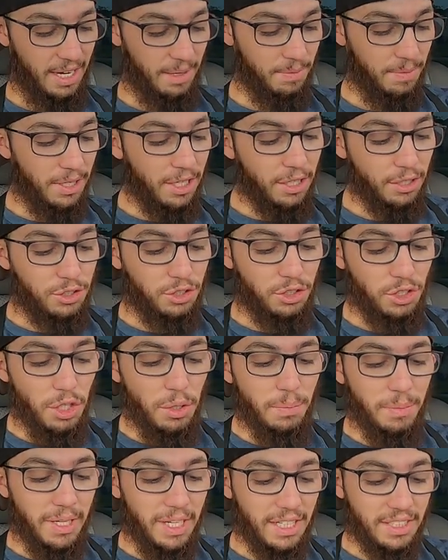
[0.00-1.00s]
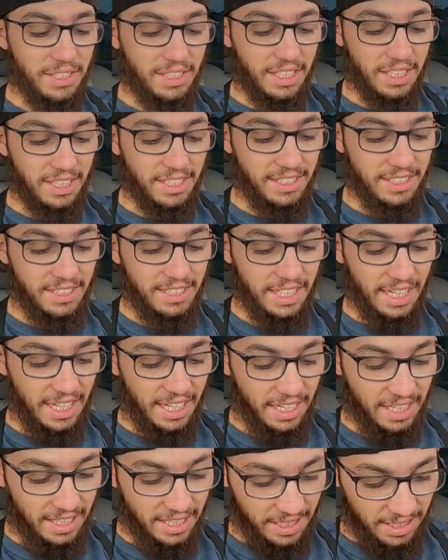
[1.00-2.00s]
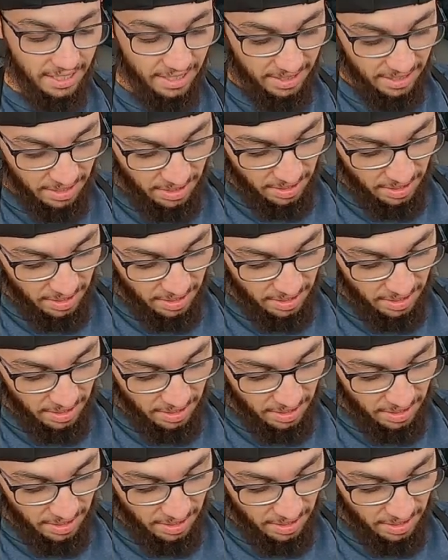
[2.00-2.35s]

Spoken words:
I'm going to assume that it's going to sink.